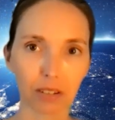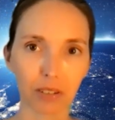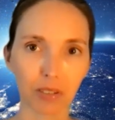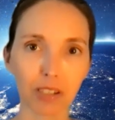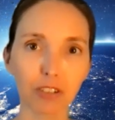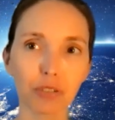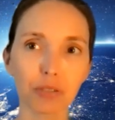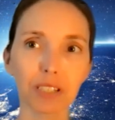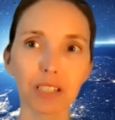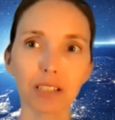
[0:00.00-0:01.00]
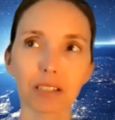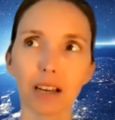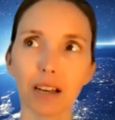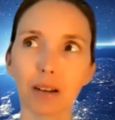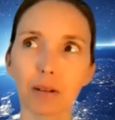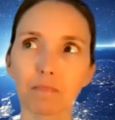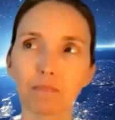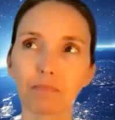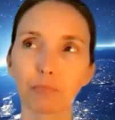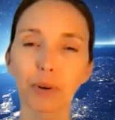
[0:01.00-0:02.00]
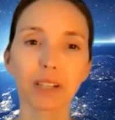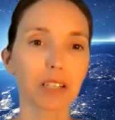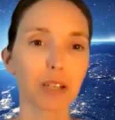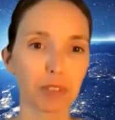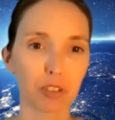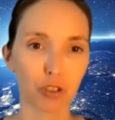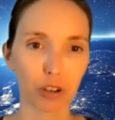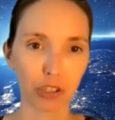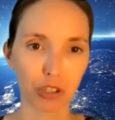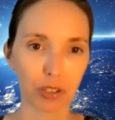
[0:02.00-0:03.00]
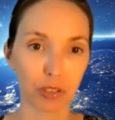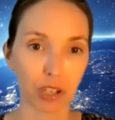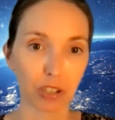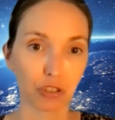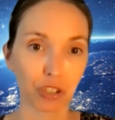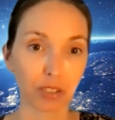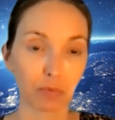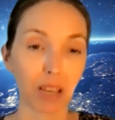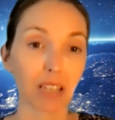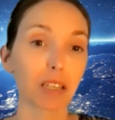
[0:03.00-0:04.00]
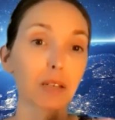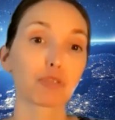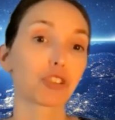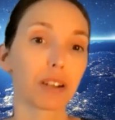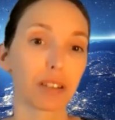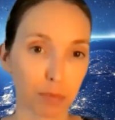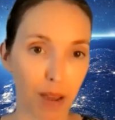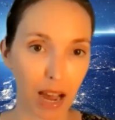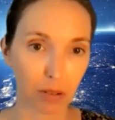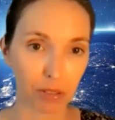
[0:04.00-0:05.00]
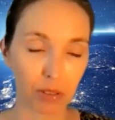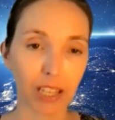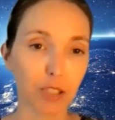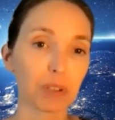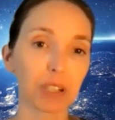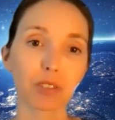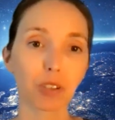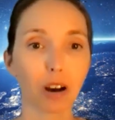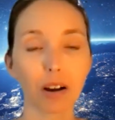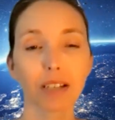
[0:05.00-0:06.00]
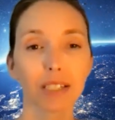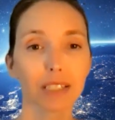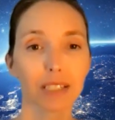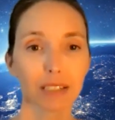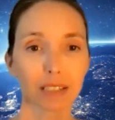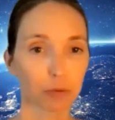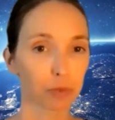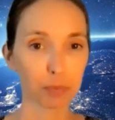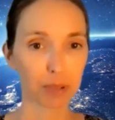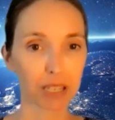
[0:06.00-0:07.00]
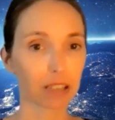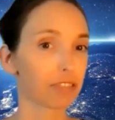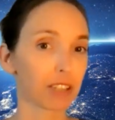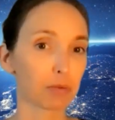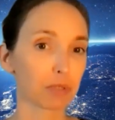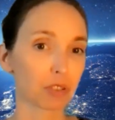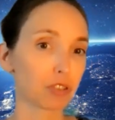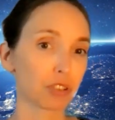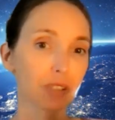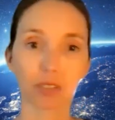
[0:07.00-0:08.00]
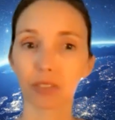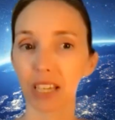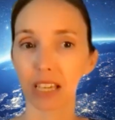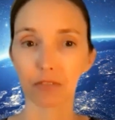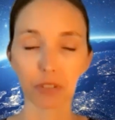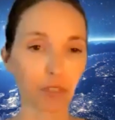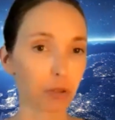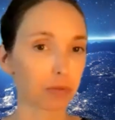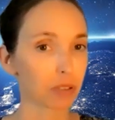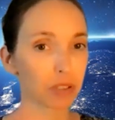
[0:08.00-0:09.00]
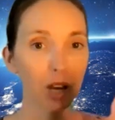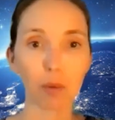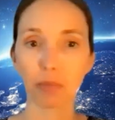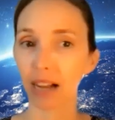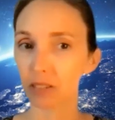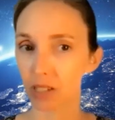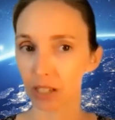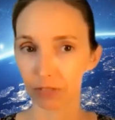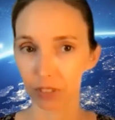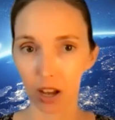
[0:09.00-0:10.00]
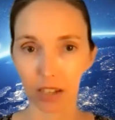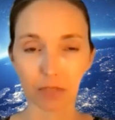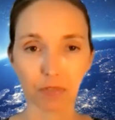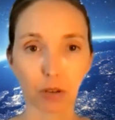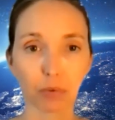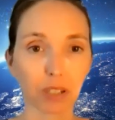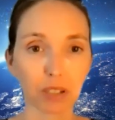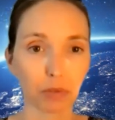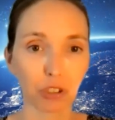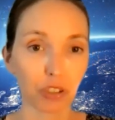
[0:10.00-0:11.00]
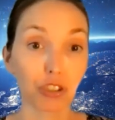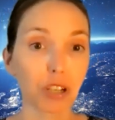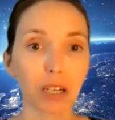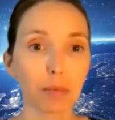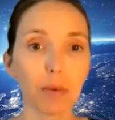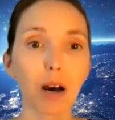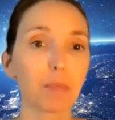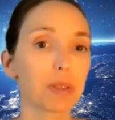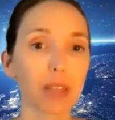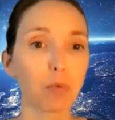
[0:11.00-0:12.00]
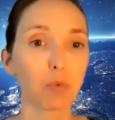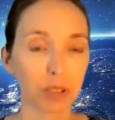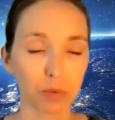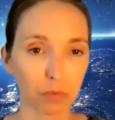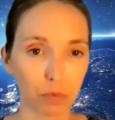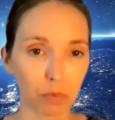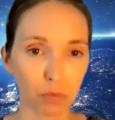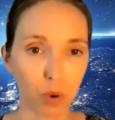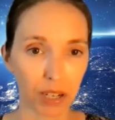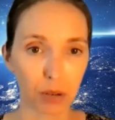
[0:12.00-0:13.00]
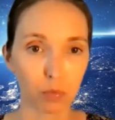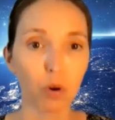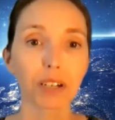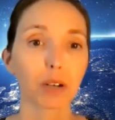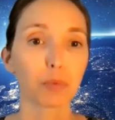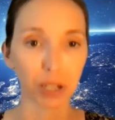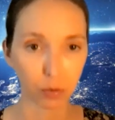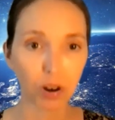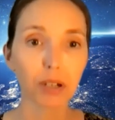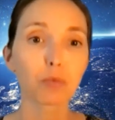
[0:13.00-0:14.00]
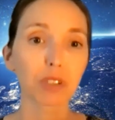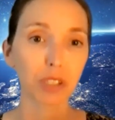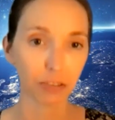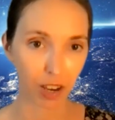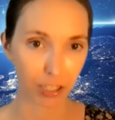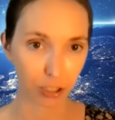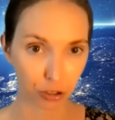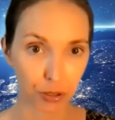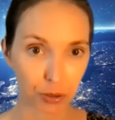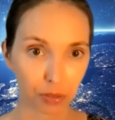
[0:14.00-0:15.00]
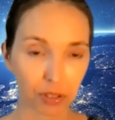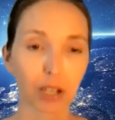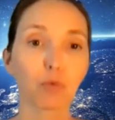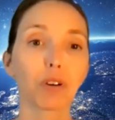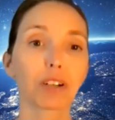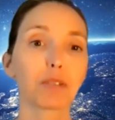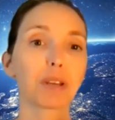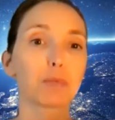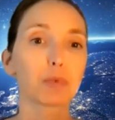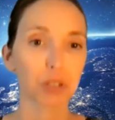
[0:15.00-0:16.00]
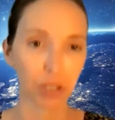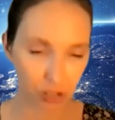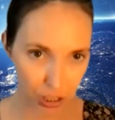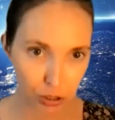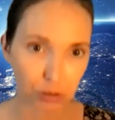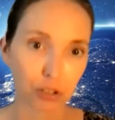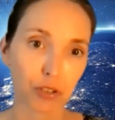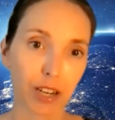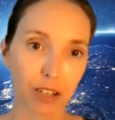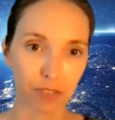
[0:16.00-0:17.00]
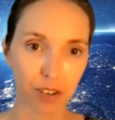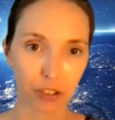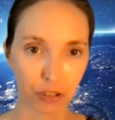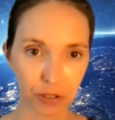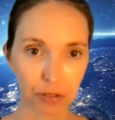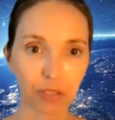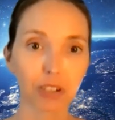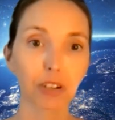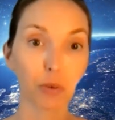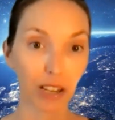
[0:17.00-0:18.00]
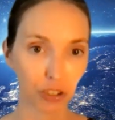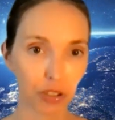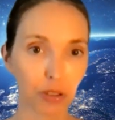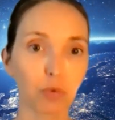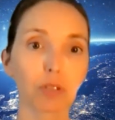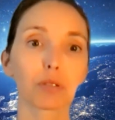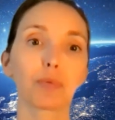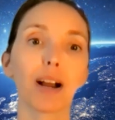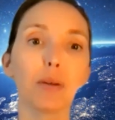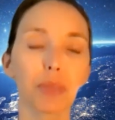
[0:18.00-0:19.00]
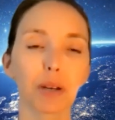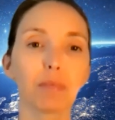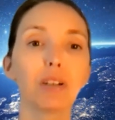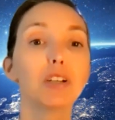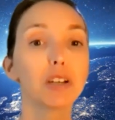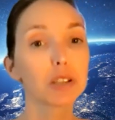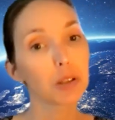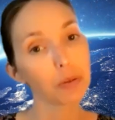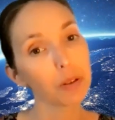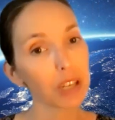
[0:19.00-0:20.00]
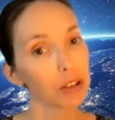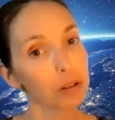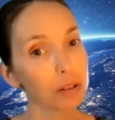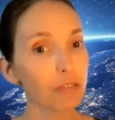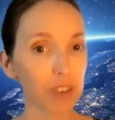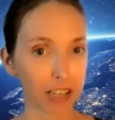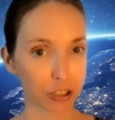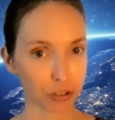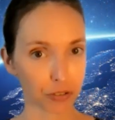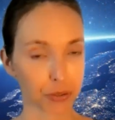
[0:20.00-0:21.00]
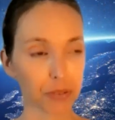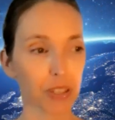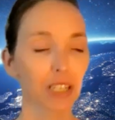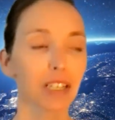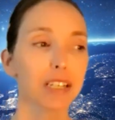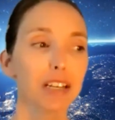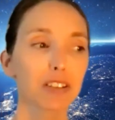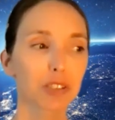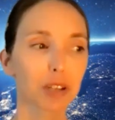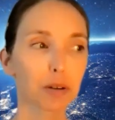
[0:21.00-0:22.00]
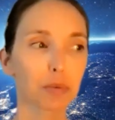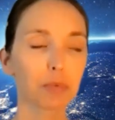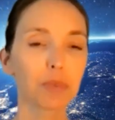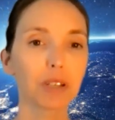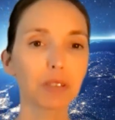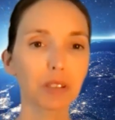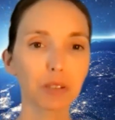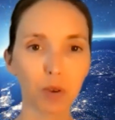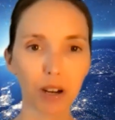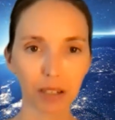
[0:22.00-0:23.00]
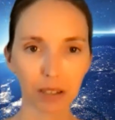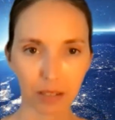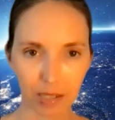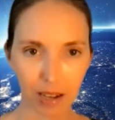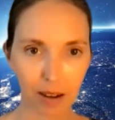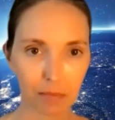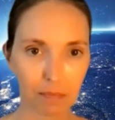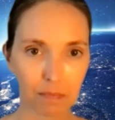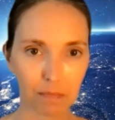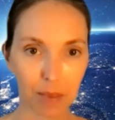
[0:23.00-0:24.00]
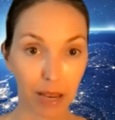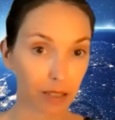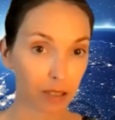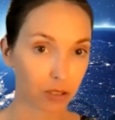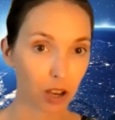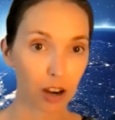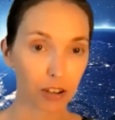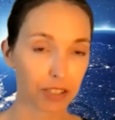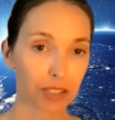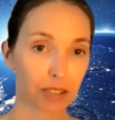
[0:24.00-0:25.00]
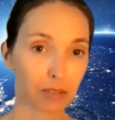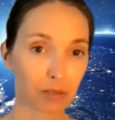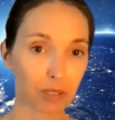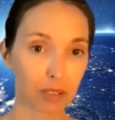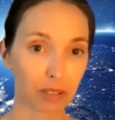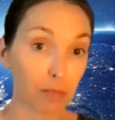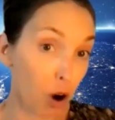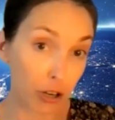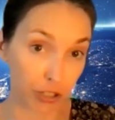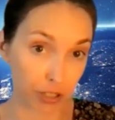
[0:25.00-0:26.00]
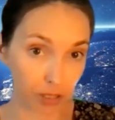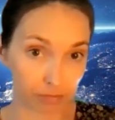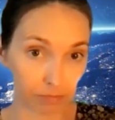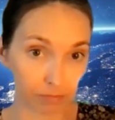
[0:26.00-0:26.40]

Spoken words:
essentially bringing up these charges and just making him shut his mouth. And that's what he saw it would be if he was to just leave, or if he was to stop practicing philosophy. It would just shut him up, and that wasn't what he wanted. What he wanted was to find truth, and he wanted people to continue to try to find truth and to question the world around them so that they could find truth. So this is what ends up making Socrates a martyr